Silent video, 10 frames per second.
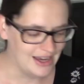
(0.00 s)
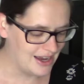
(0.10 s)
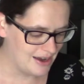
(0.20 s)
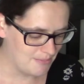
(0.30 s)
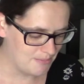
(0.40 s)

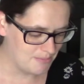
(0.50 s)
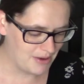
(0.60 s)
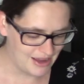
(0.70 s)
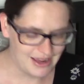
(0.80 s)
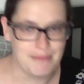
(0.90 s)
Um,
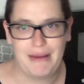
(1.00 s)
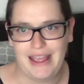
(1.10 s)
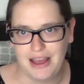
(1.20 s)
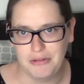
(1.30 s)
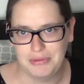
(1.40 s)
but it might
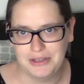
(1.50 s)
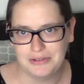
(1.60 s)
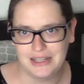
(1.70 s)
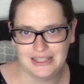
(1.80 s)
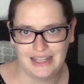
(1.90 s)
help you
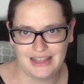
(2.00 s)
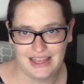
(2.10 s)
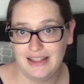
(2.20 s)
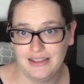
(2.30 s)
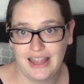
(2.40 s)
because
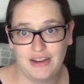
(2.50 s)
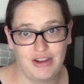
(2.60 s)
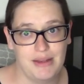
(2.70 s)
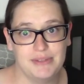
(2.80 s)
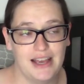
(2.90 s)
the leg
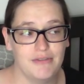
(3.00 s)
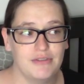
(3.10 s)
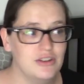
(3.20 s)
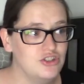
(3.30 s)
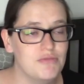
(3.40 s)
cramps have
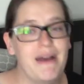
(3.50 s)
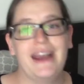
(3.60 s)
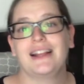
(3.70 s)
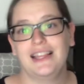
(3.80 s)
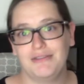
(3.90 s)

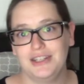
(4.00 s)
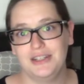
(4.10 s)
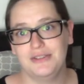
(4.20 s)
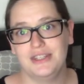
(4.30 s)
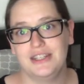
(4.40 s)
dramatically
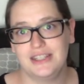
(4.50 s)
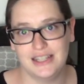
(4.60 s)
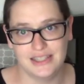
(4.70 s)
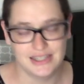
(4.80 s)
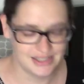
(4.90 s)
reduced
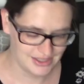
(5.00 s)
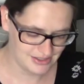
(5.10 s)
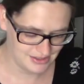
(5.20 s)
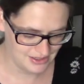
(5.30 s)
since